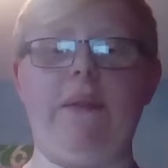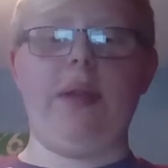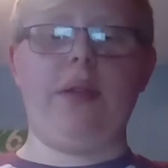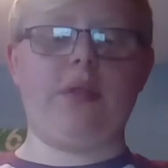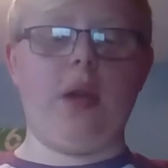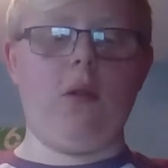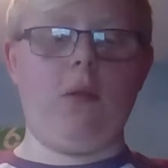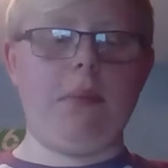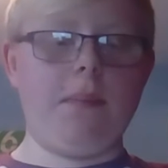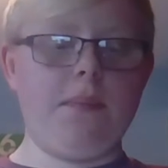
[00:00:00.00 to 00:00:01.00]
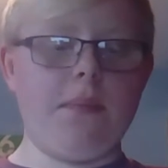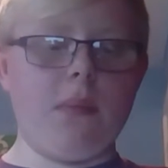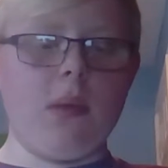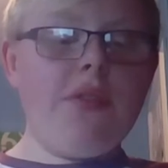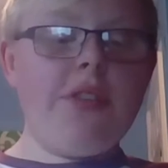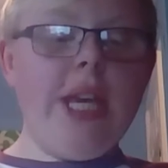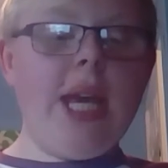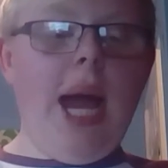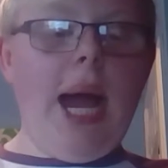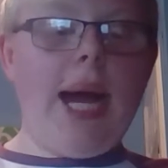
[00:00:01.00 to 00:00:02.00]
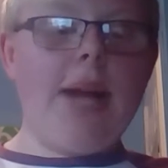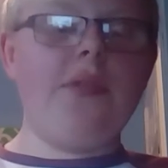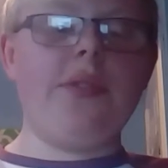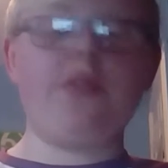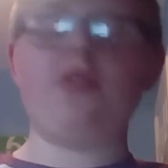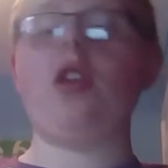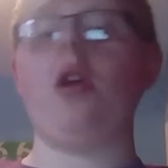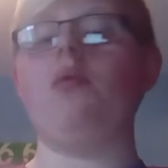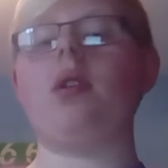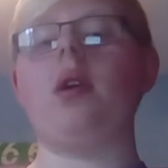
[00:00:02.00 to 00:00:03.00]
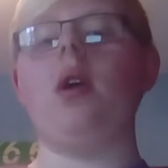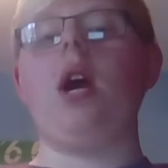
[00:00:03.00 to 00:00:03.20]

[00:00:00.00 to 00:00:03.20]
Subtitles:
I think they'll stay up. Swansea and Stoke,